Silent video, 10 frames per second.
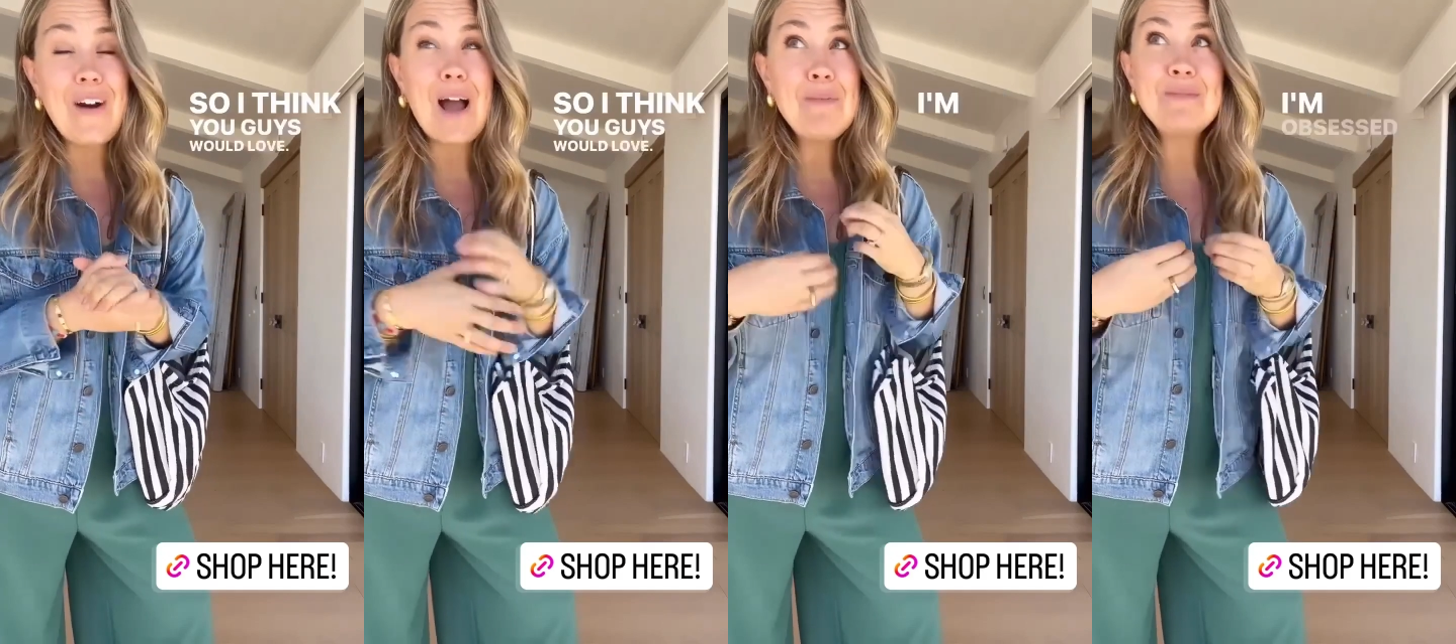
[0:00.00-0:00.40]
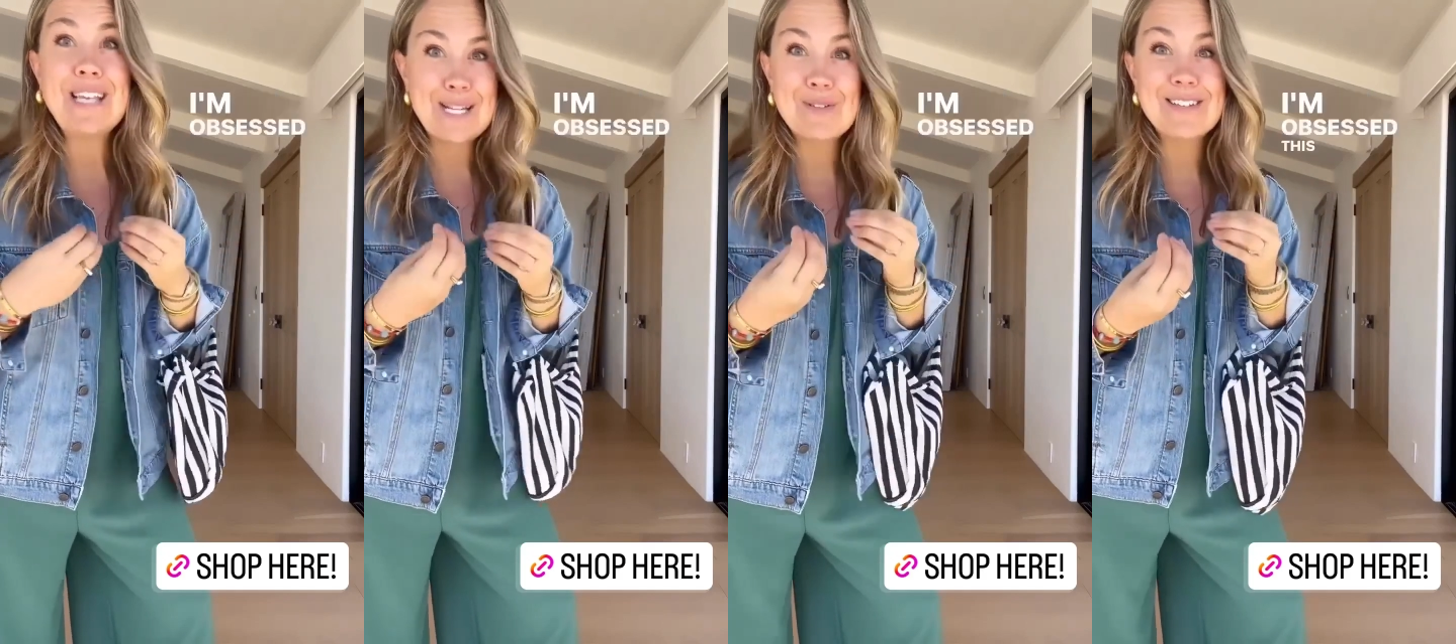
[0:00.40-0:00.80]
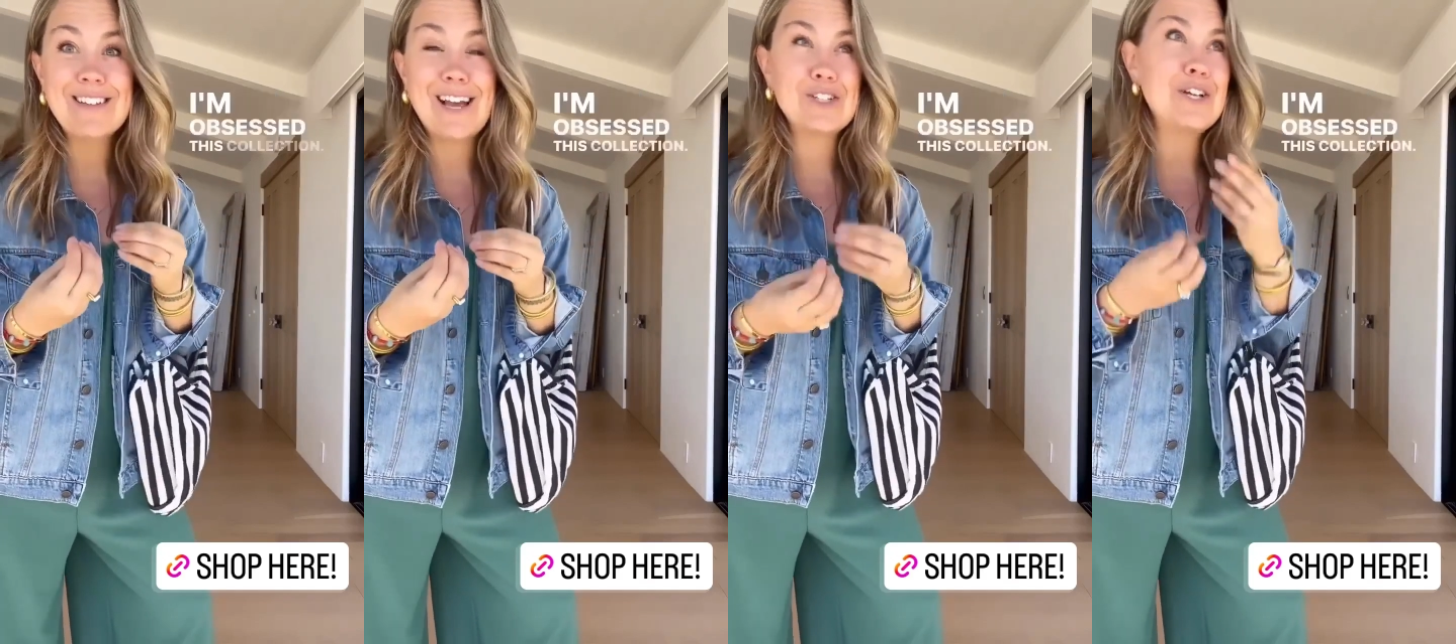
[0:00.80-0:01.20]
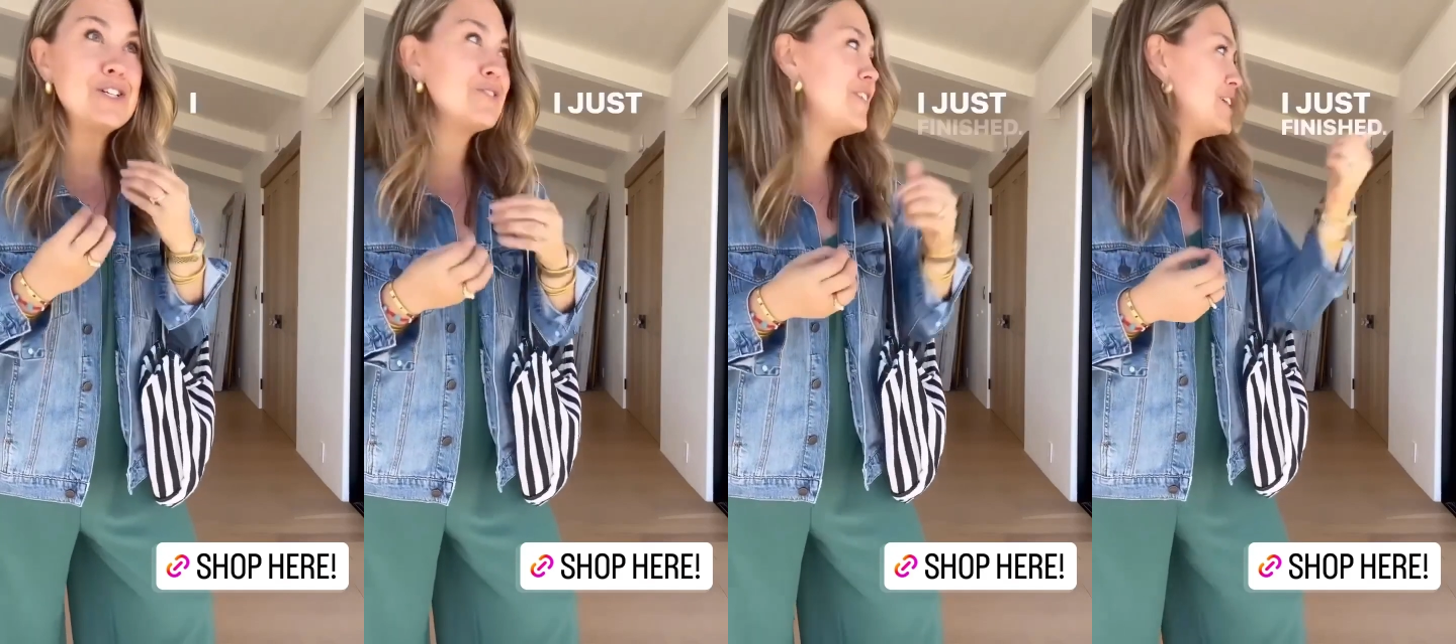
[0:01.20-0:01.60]
I'm obsessed with this collection. I
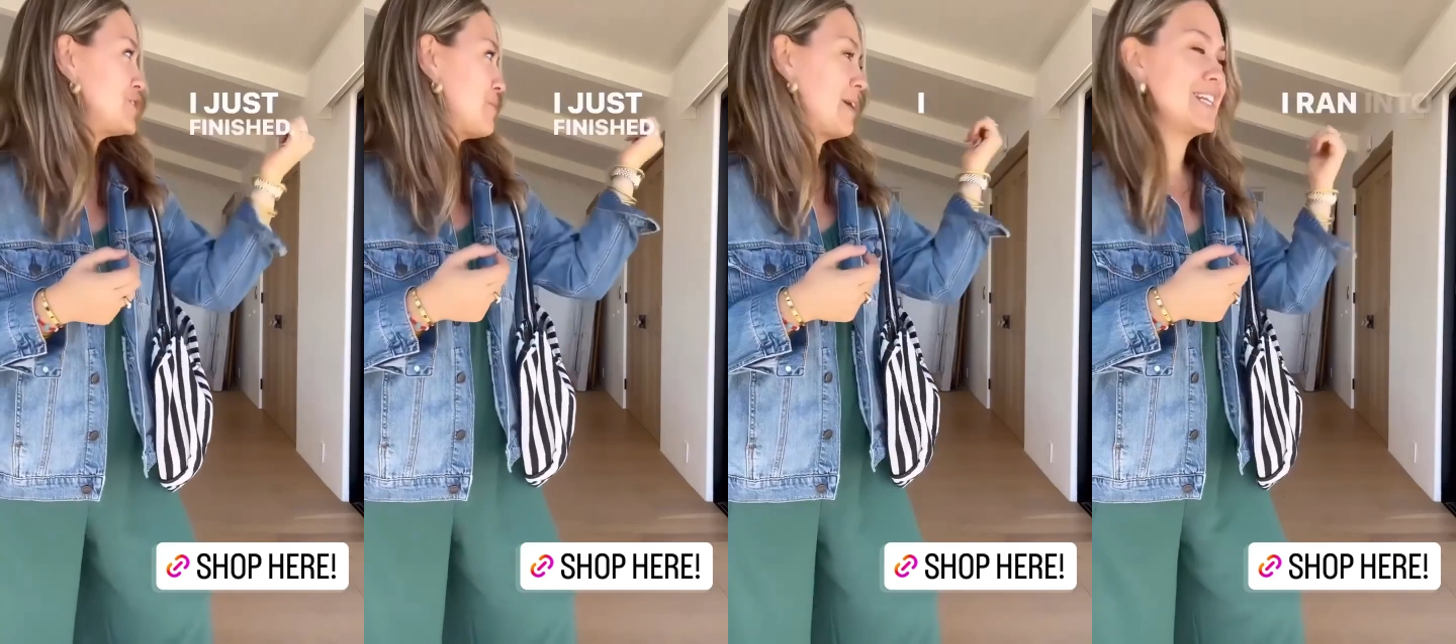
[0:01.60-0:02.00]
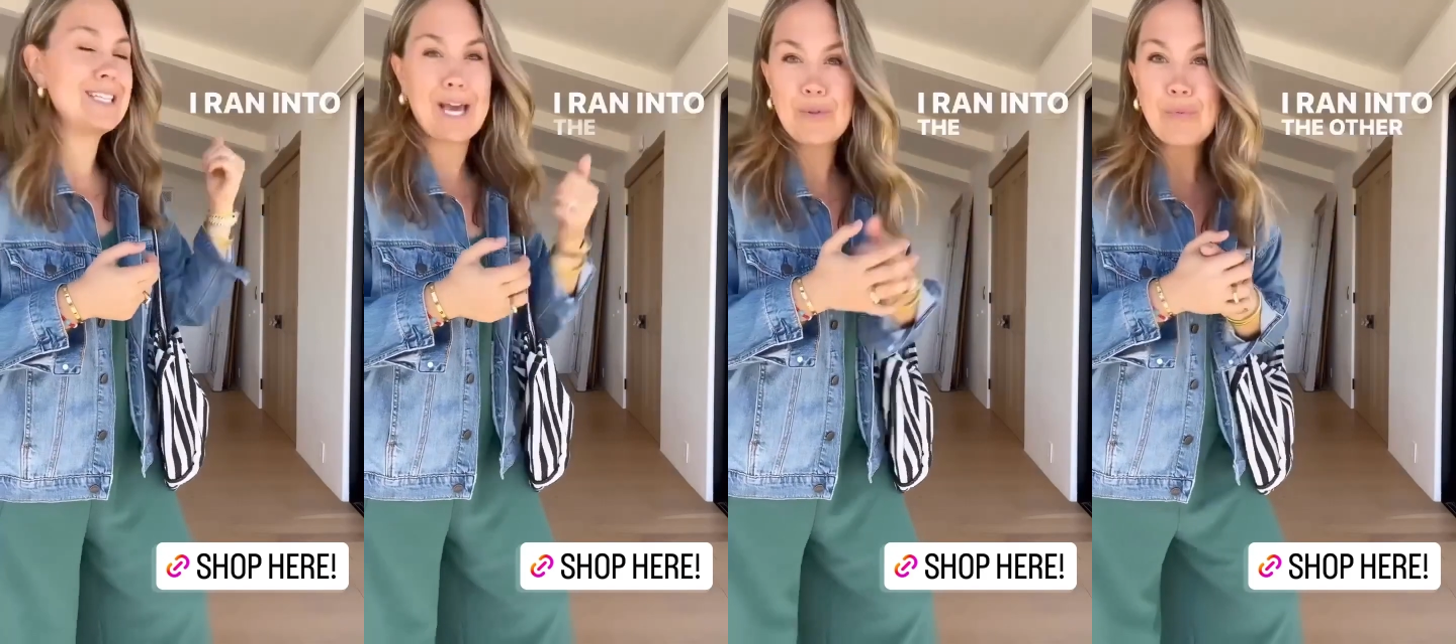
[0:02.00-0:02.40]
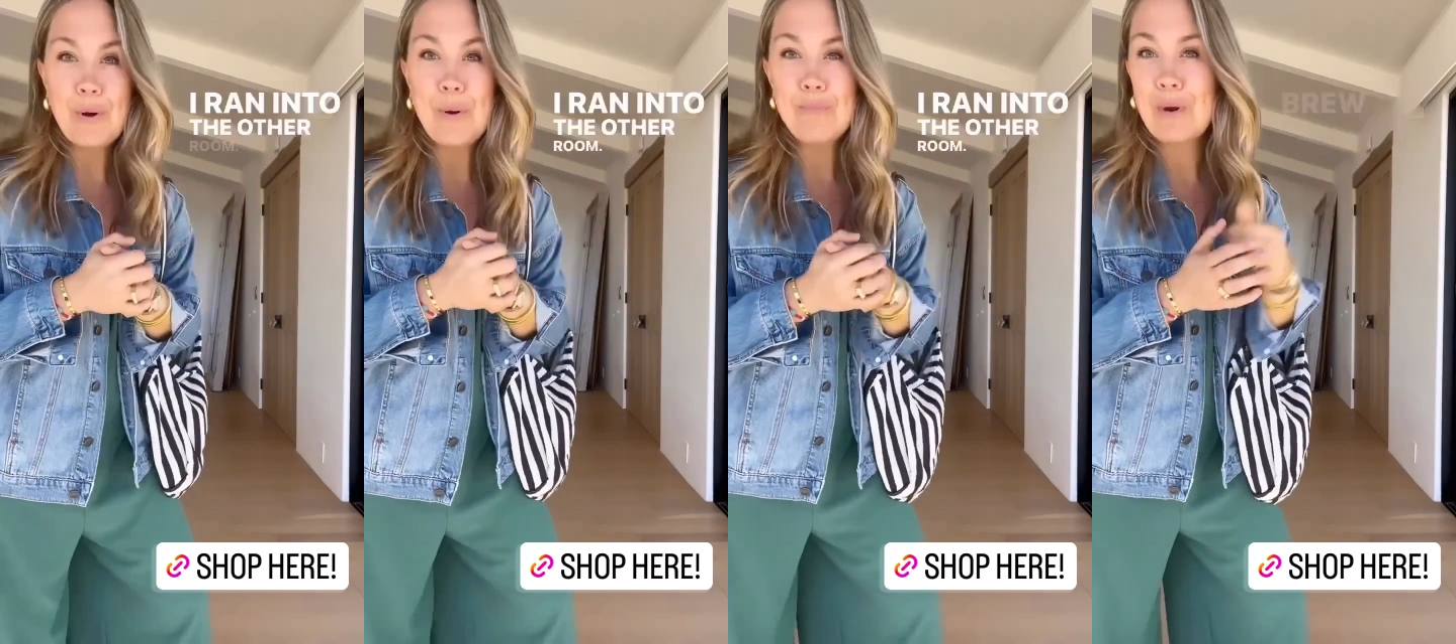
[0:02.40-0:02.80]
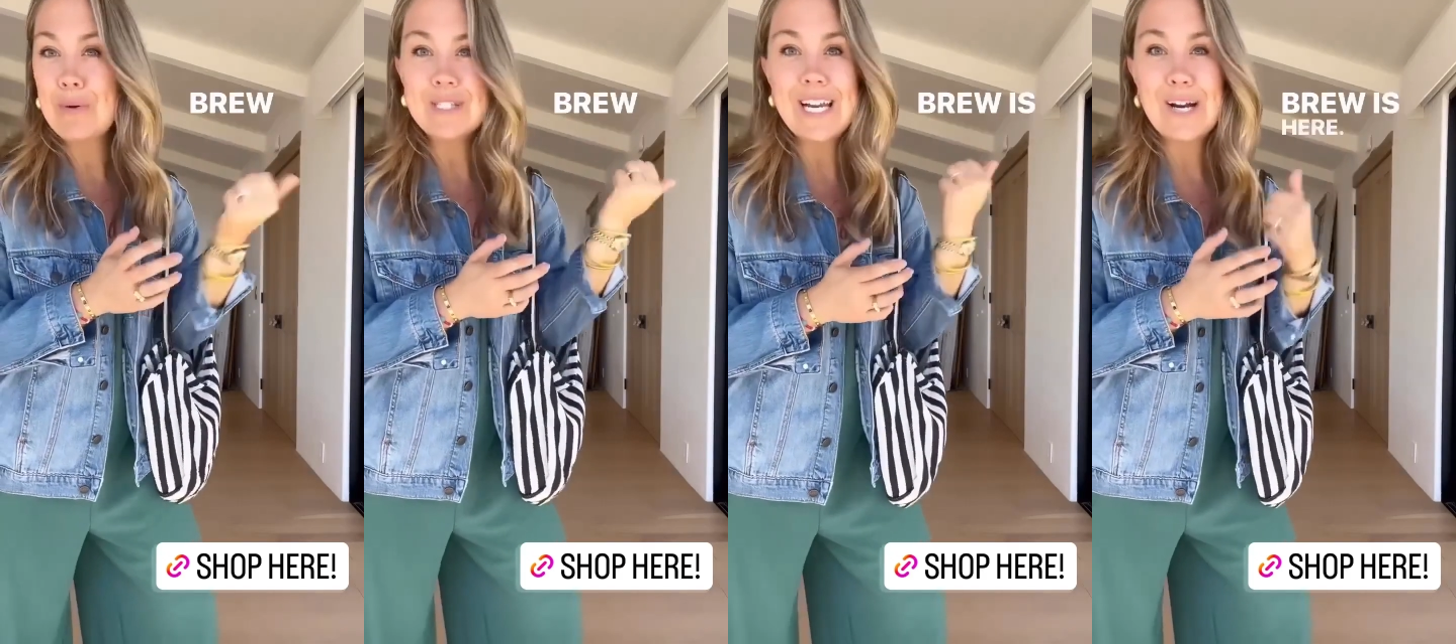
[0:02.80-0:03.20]
just finished, I ran into the other room, Rue
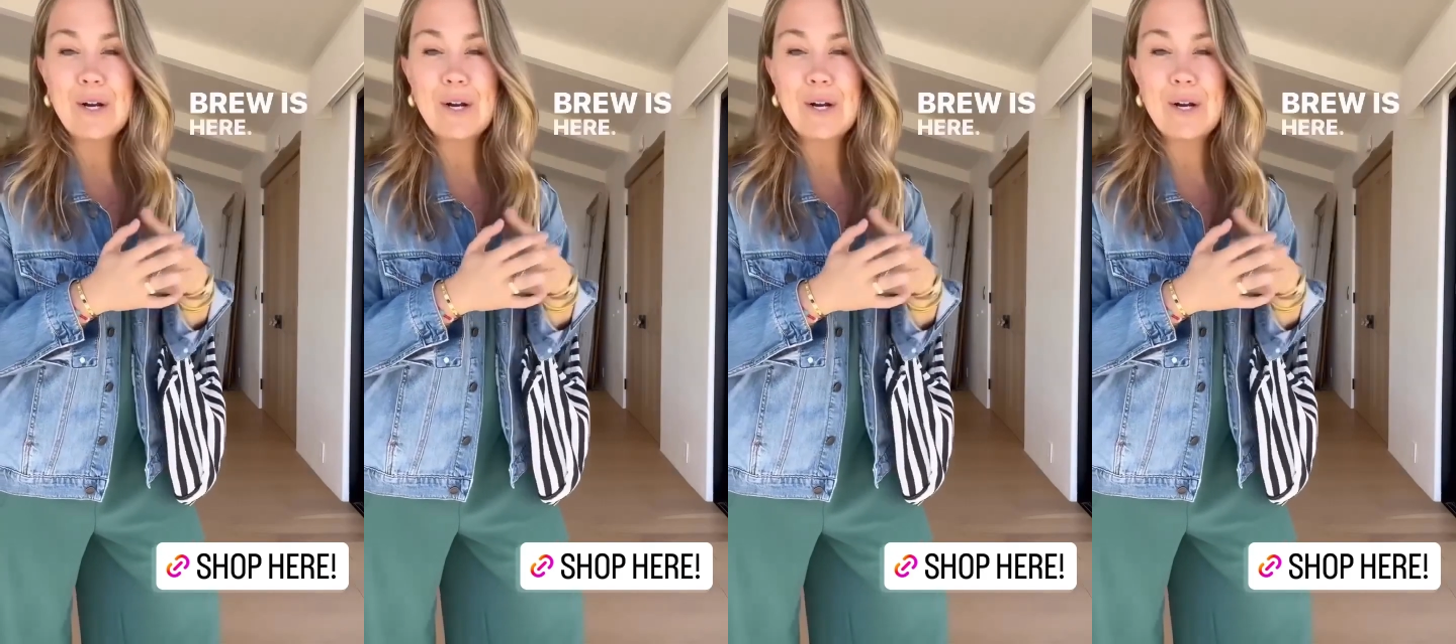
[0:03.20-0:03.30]
was here.